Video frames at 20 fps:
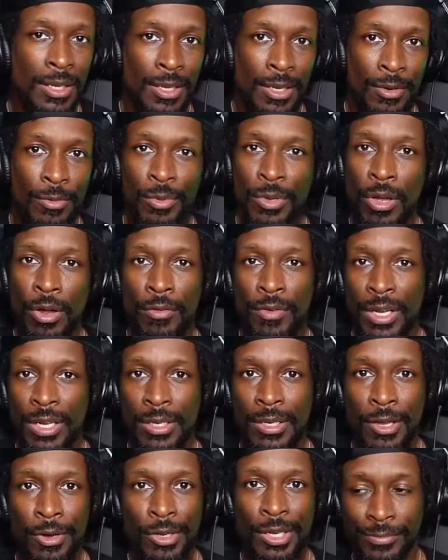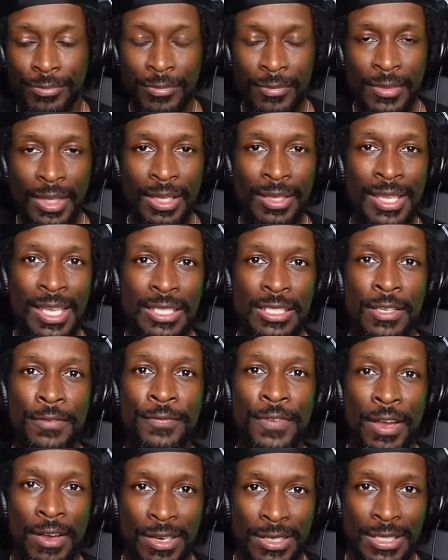We already know that that's a
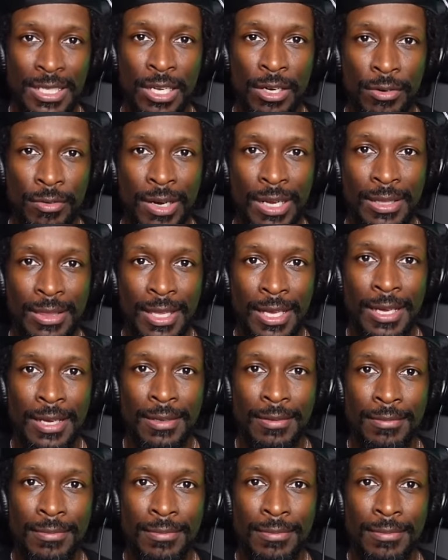fairy tale right there,